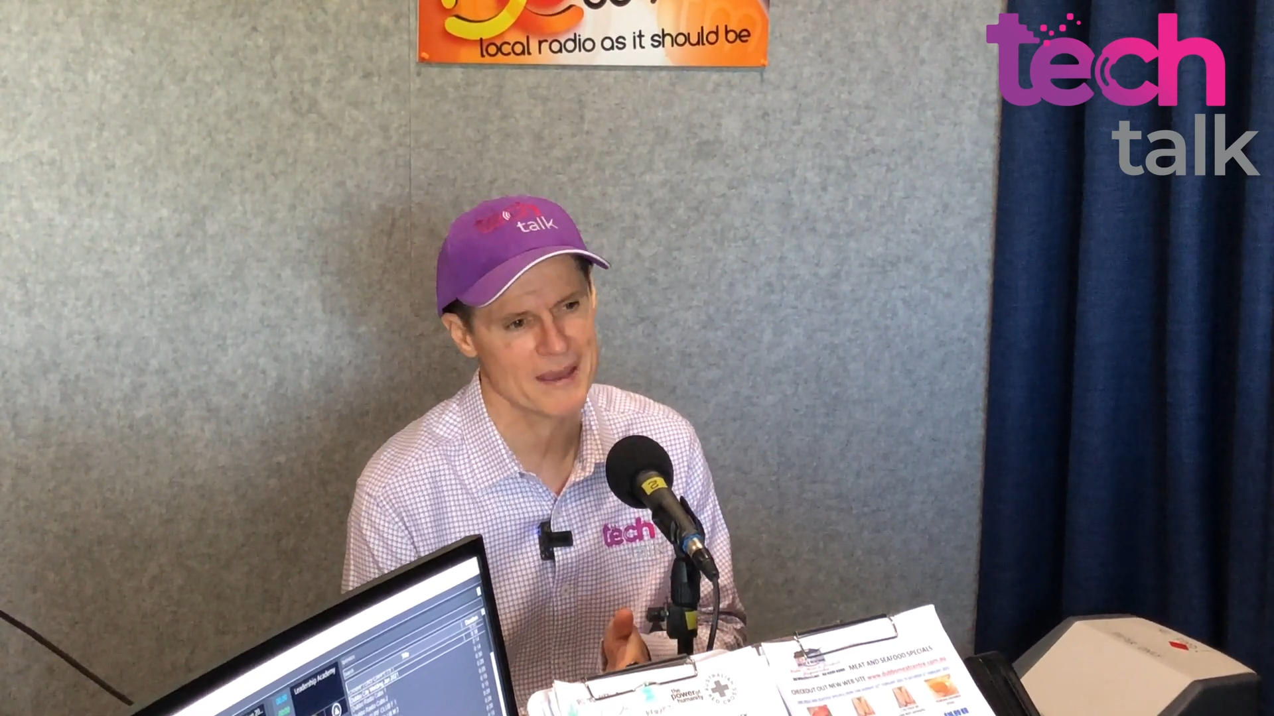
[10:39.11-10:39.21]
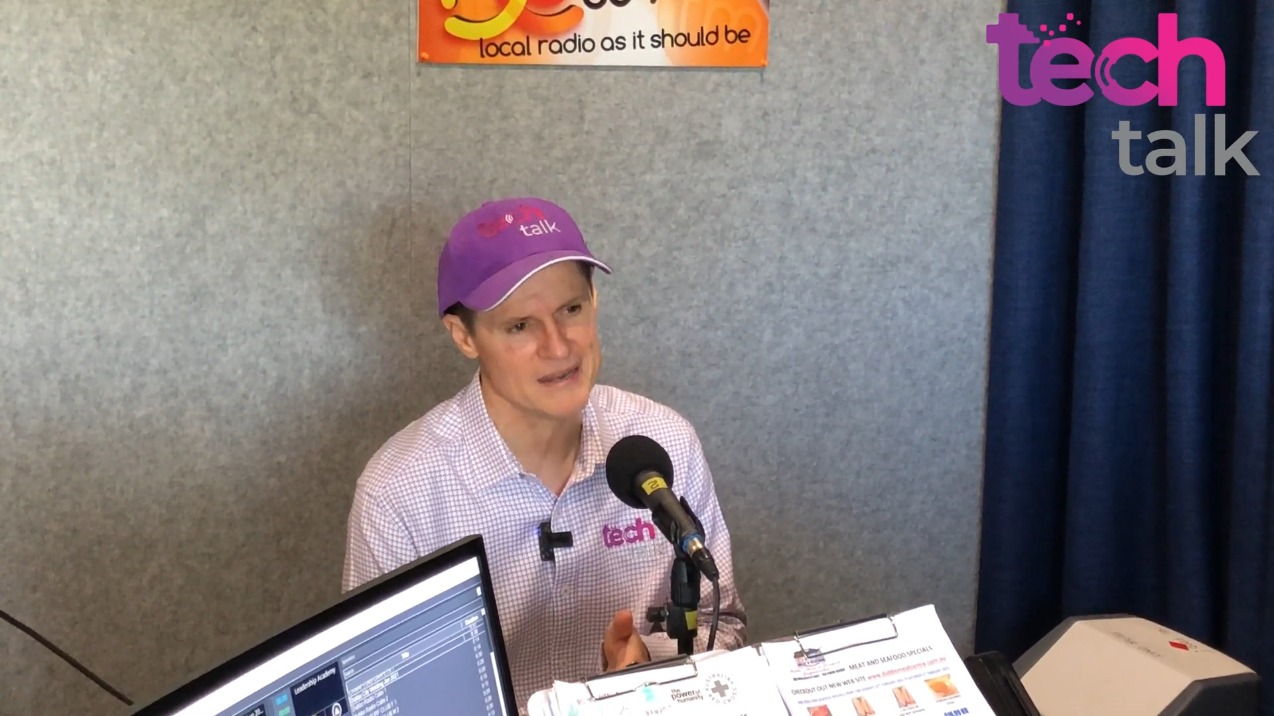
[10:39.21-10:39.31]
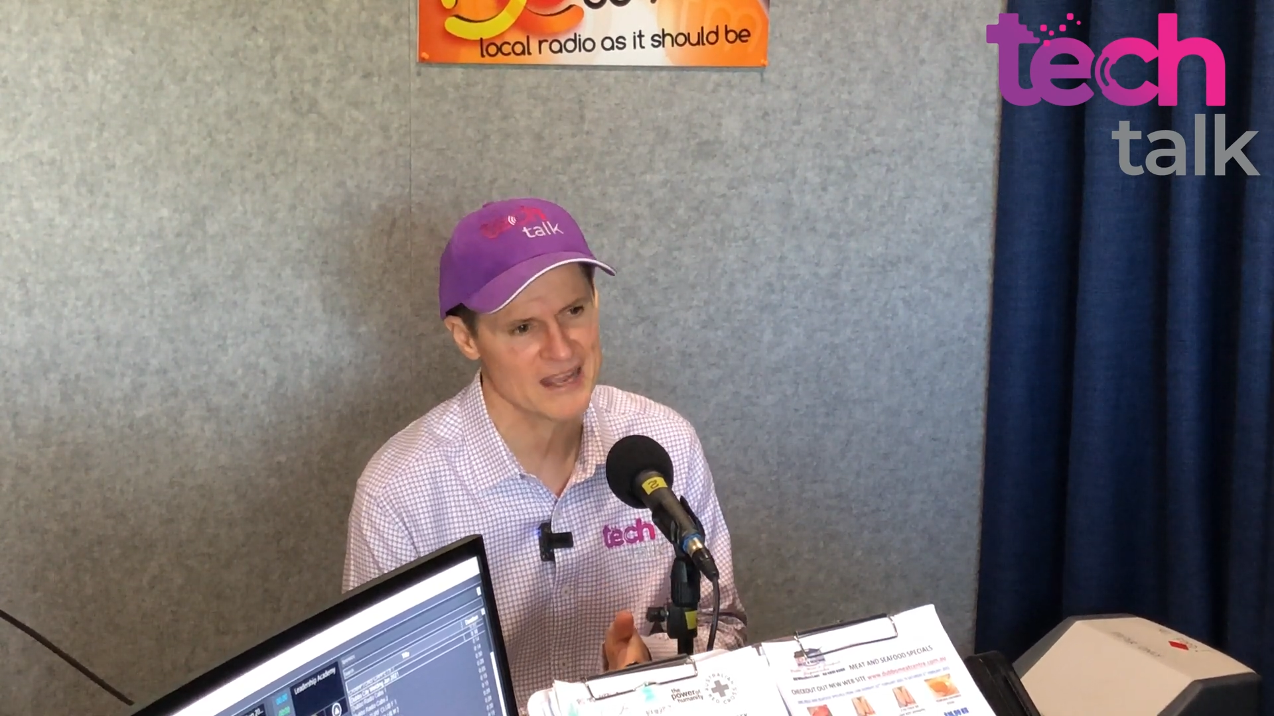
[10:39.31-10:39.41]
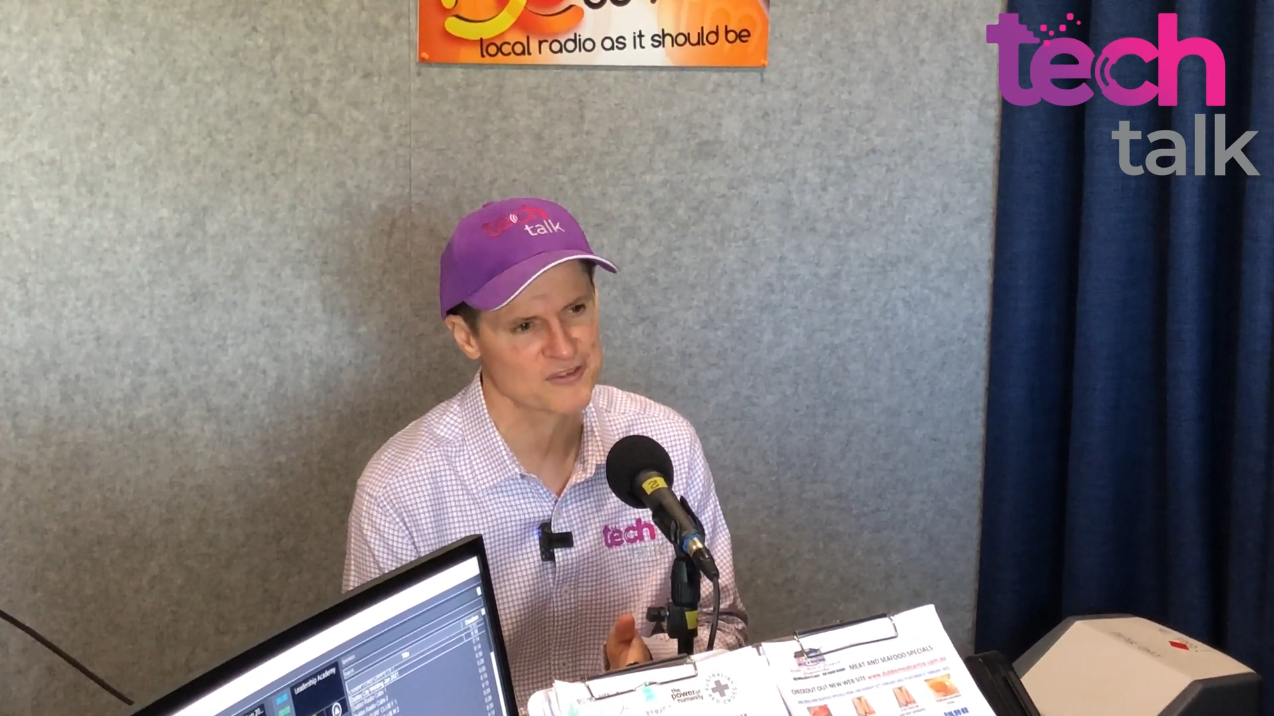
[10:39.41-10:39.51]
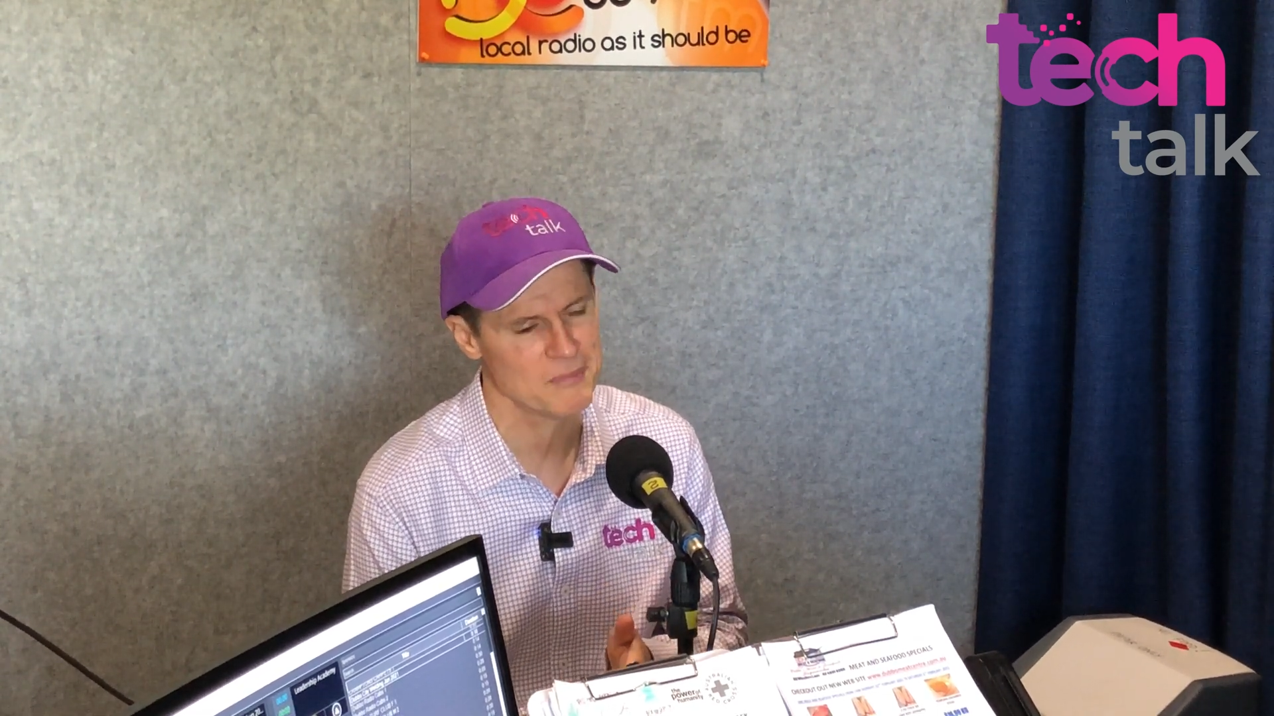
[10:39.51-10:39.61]
out
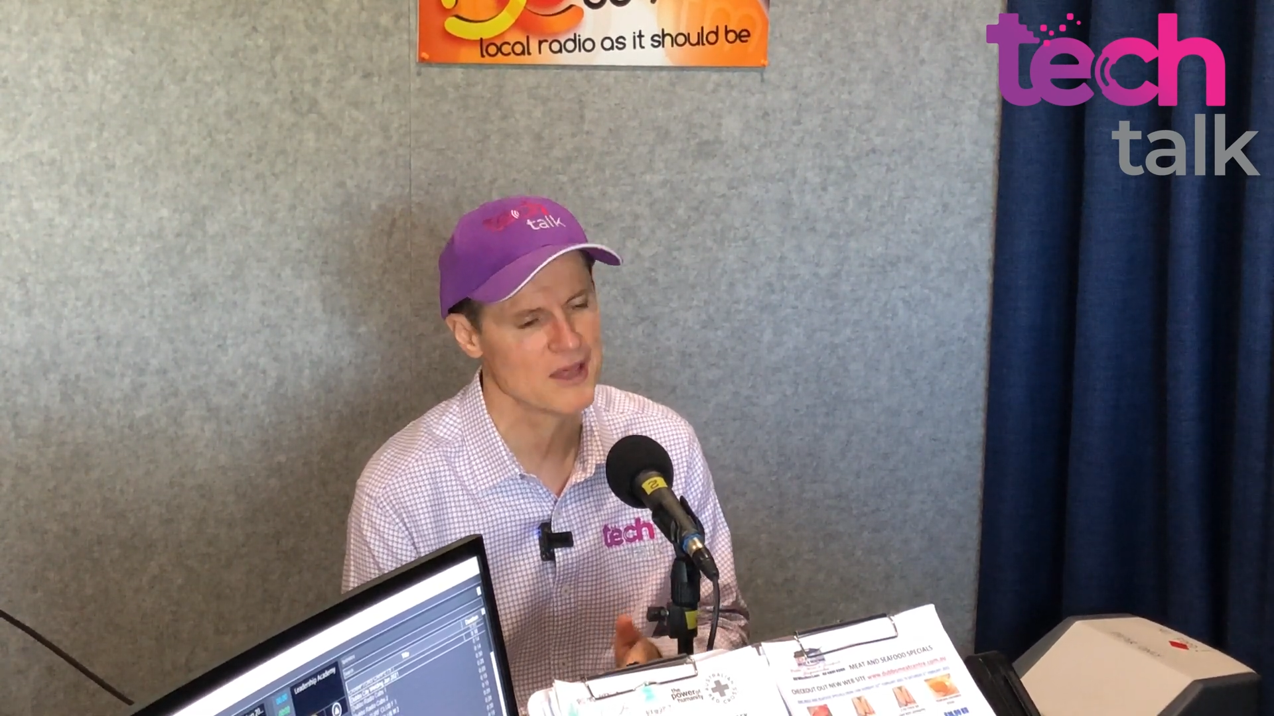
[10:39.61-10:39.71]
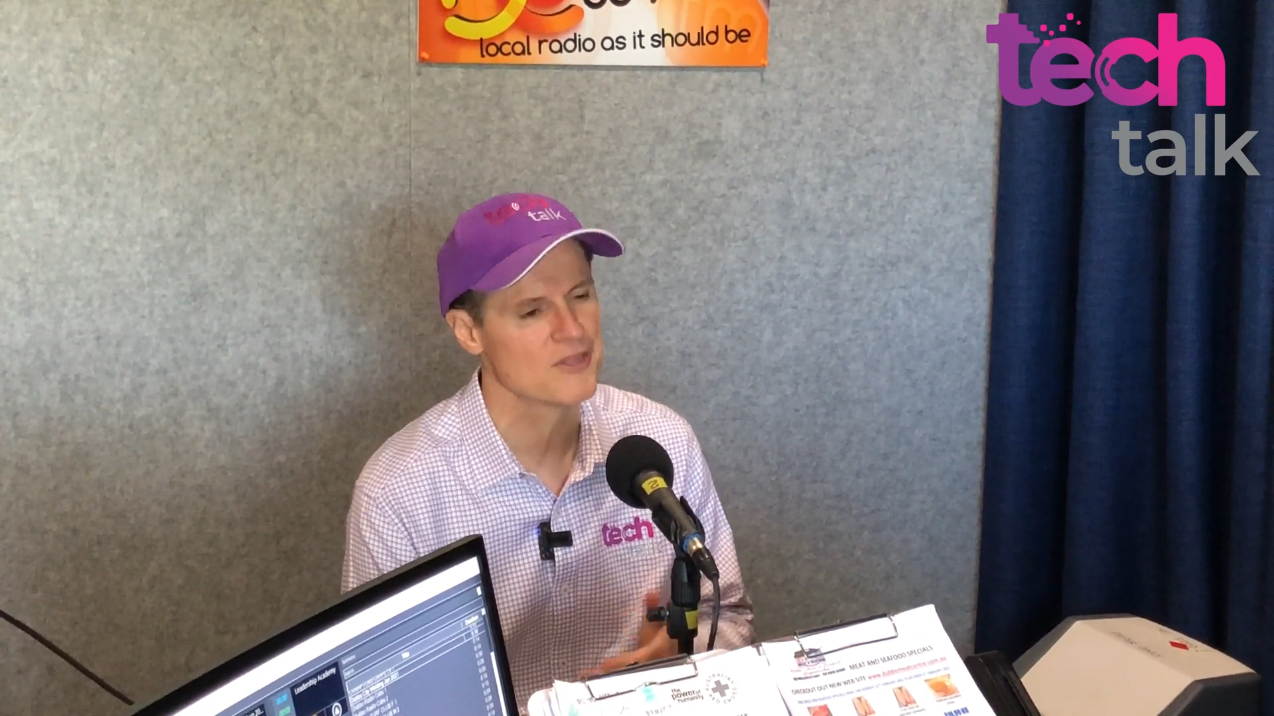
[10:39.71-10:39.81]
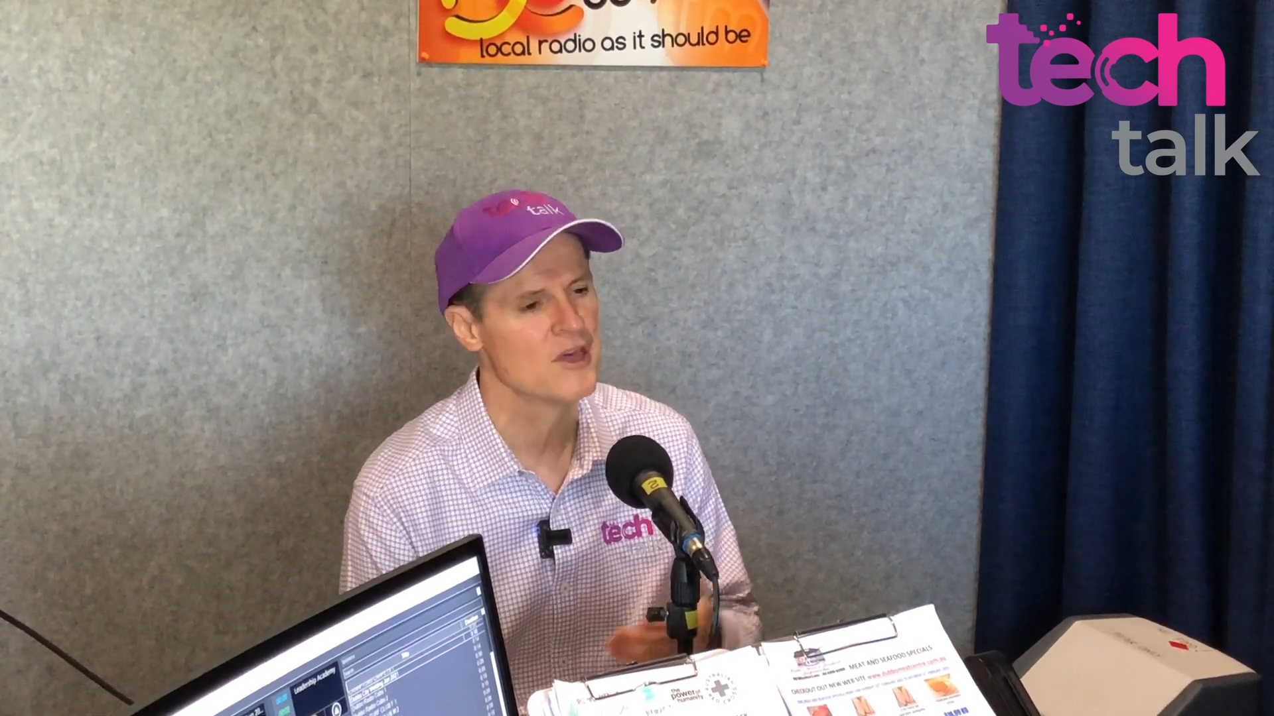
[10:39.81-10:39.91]
next month.